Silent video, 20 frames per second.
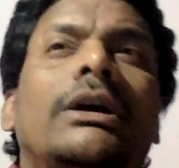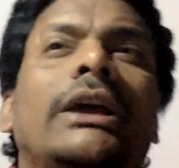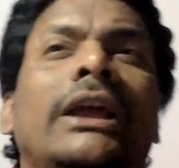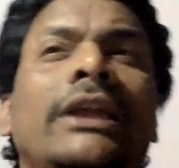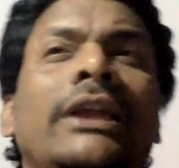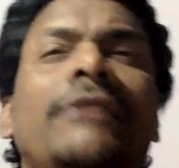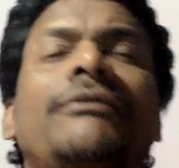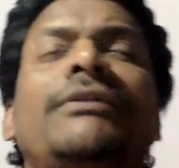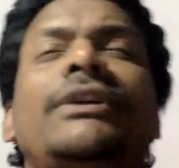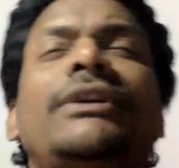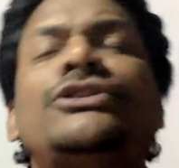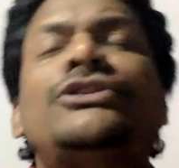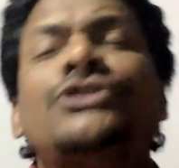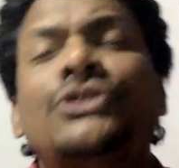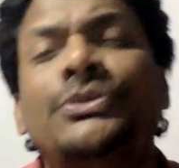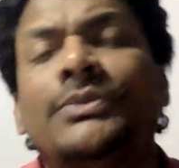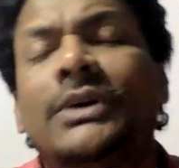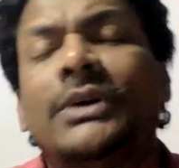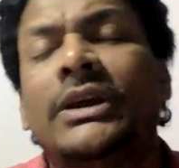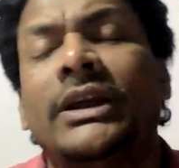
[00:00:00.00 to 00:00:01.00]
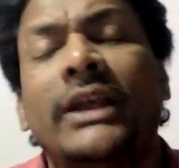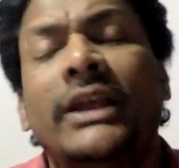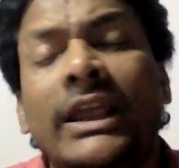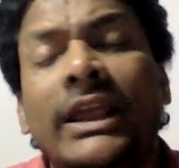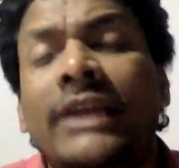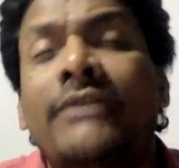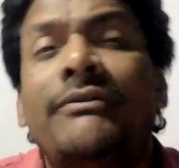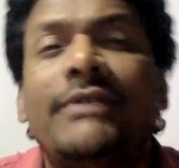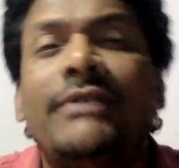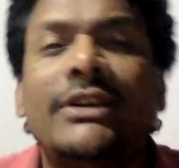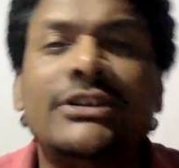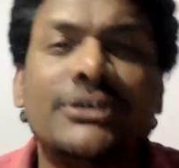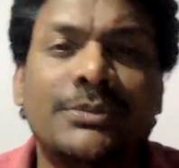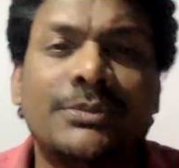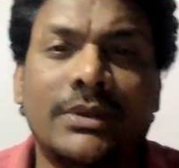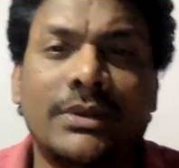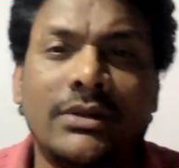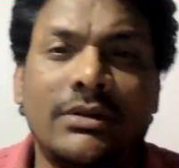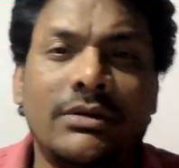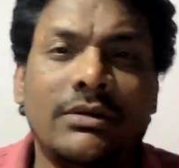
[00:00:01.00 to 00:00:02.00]

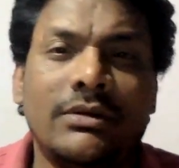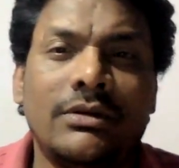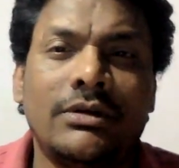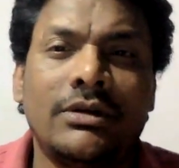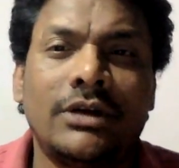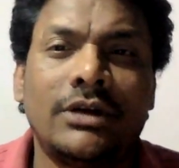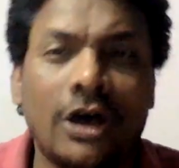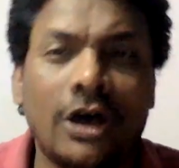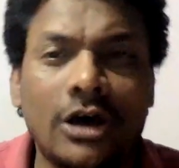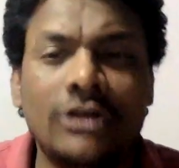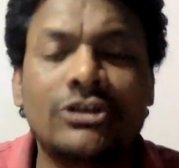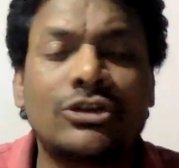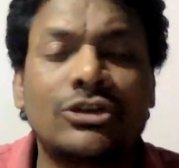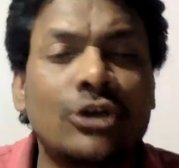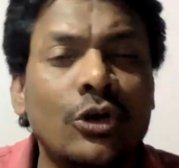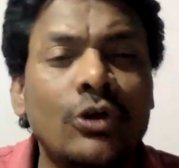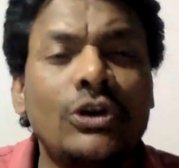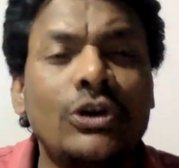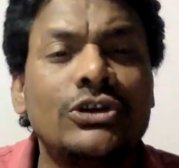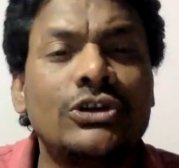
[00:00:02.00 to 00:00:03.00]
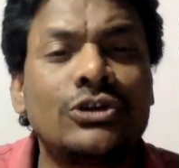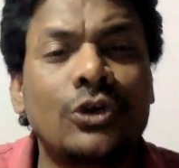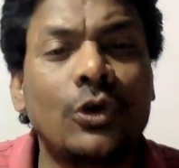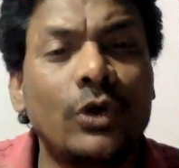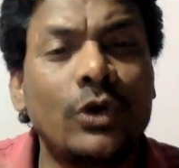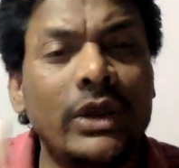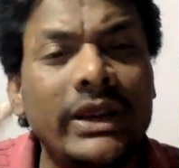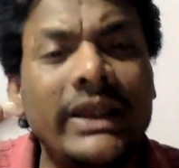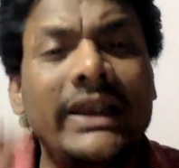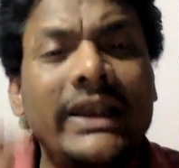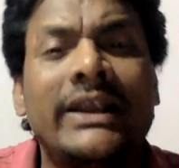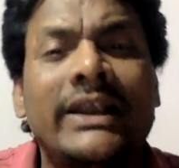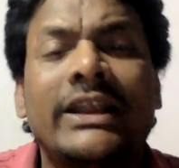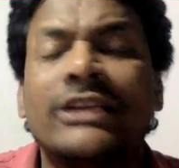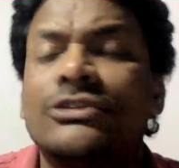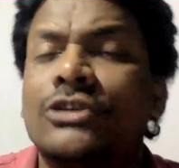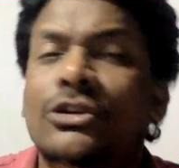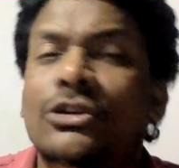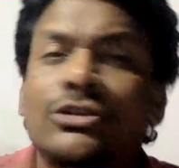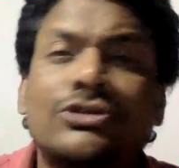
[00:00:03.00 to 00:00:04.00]
invisible, or slowly it
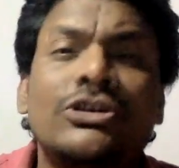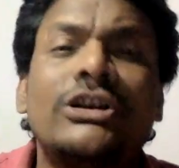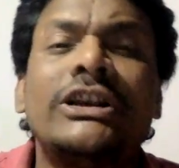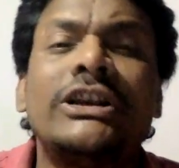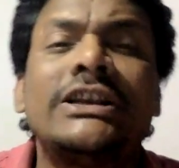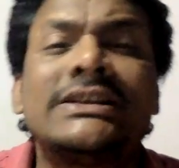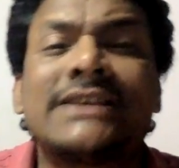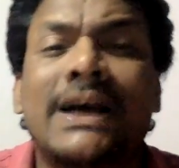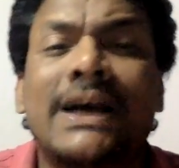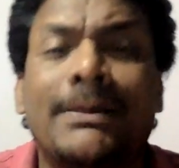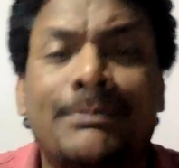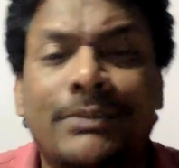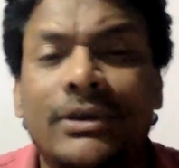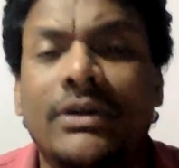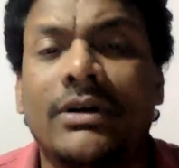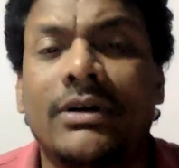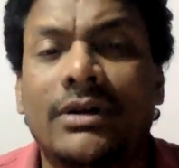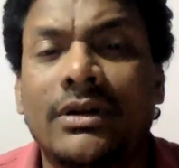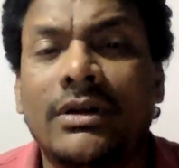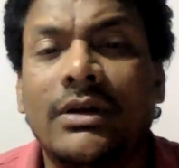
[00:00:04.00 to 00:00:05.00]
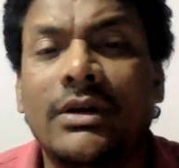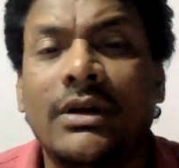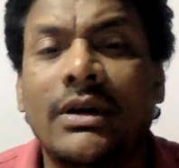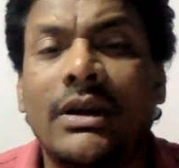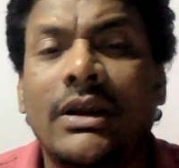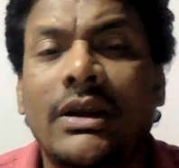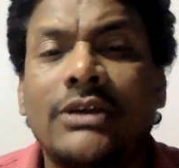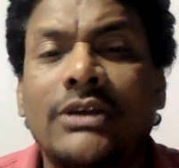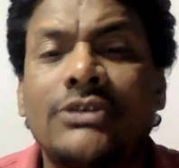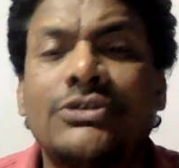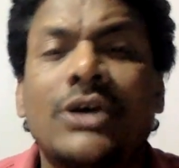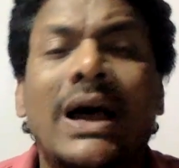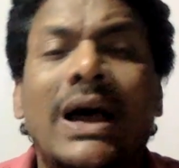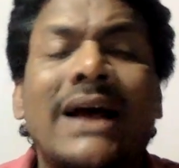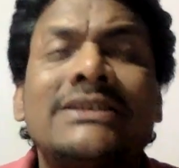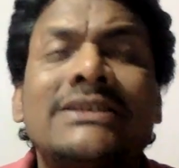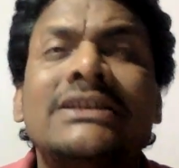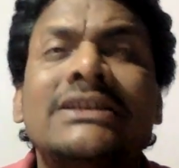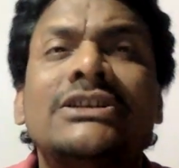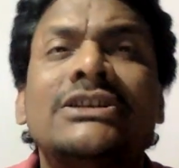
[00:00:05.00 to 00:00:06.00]
is also disappeared. So
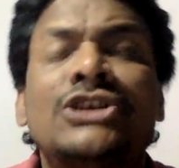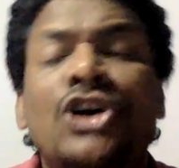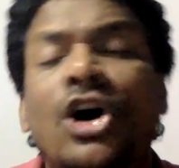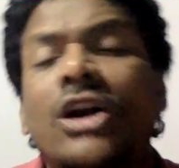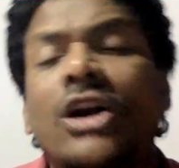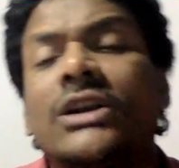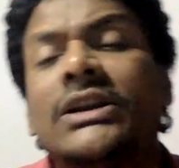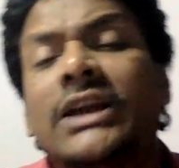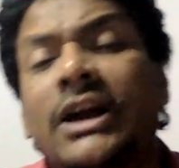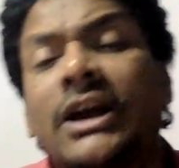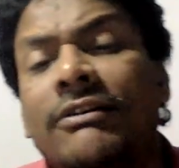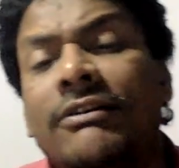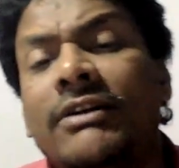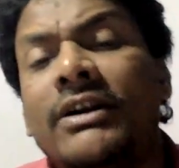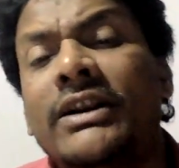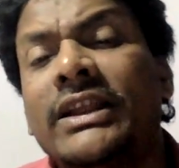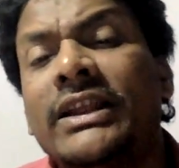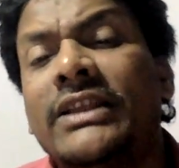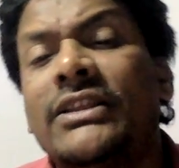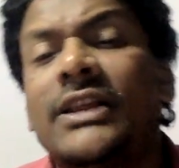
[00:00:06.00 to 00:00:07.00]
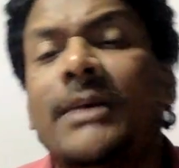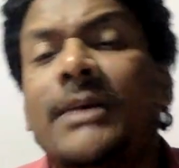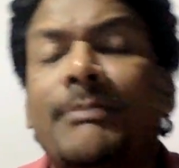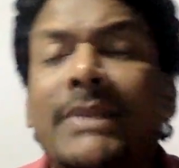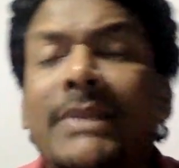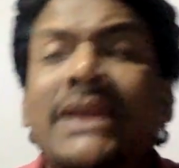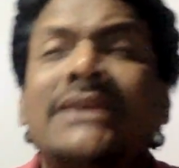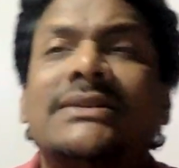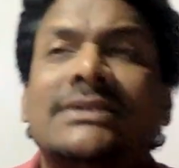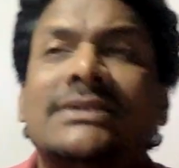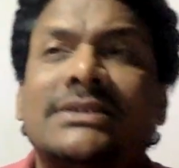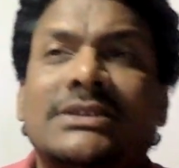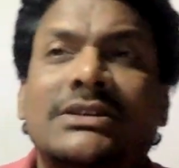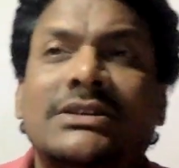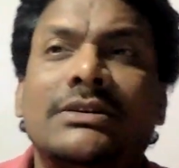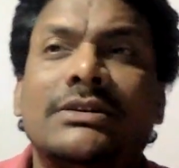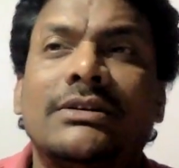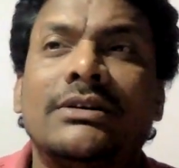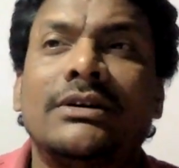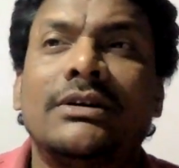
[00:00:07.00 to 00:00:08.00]
as it got covered in the
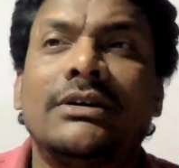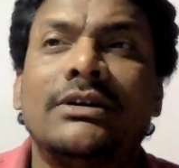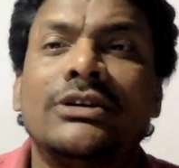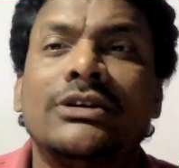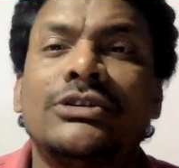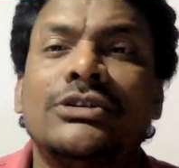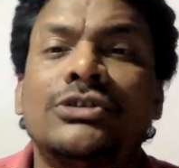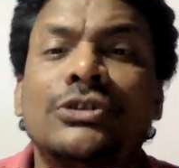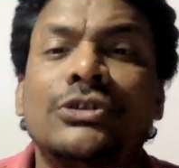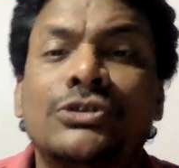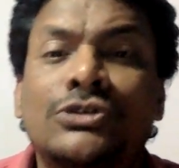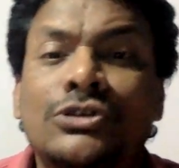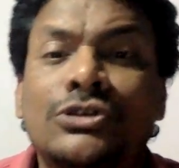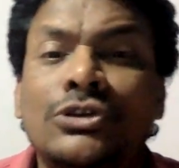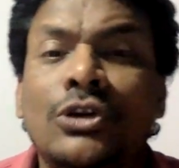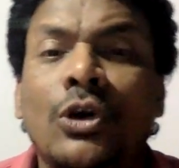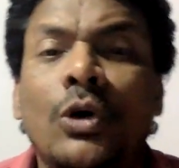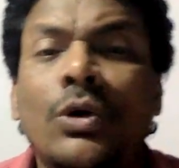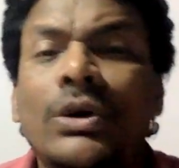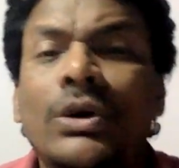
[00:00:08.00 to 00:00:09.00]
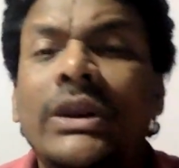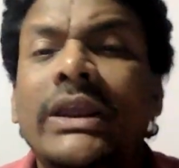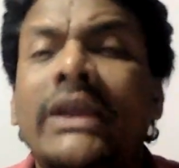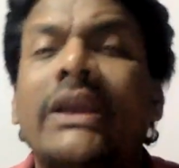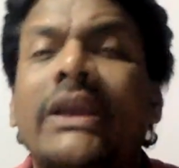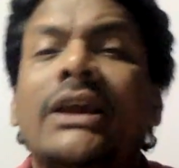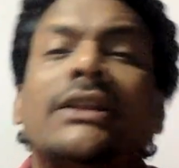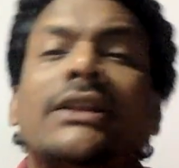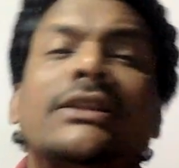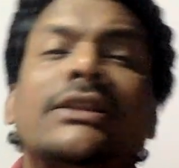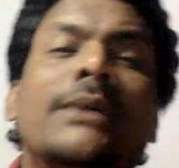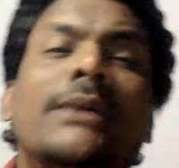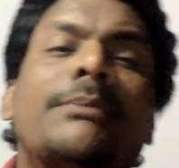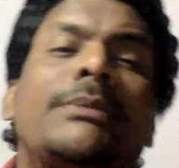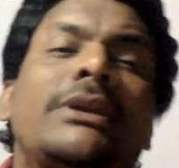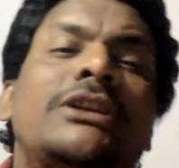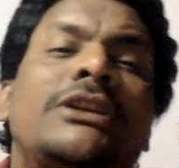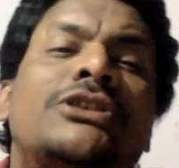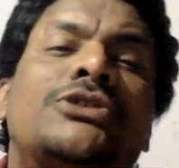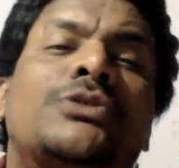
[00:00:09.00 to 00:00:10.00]
mist, so slowly the
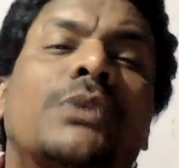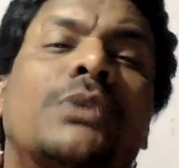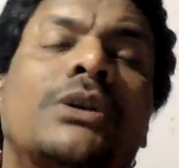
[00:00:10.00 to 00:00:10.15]
mist